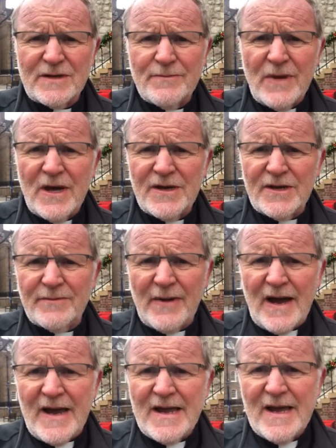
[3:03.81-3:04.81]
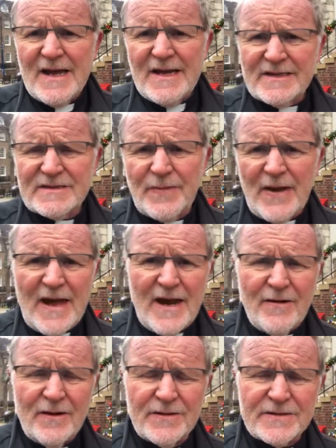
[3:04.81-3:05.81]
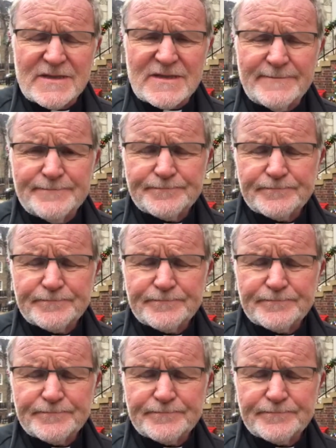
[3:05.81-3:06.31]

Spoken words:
and murdered by his parents.